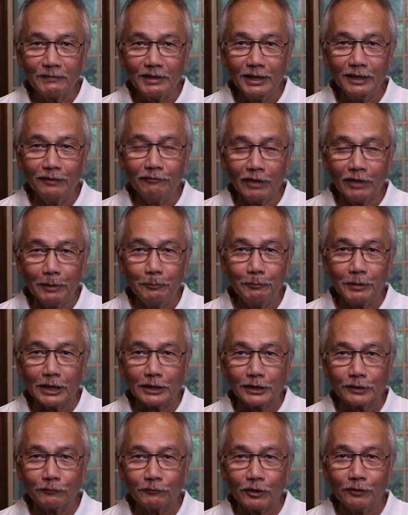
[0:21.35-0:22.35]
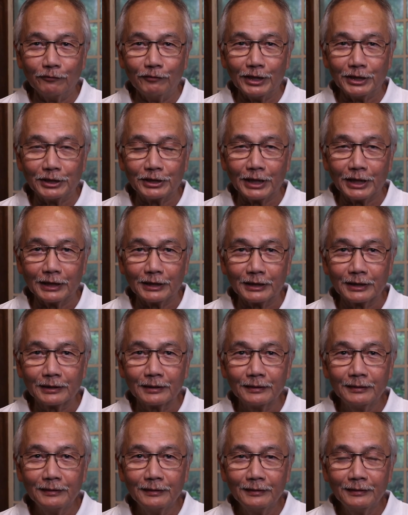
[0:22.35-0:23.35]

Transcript: in Philippians four verse six,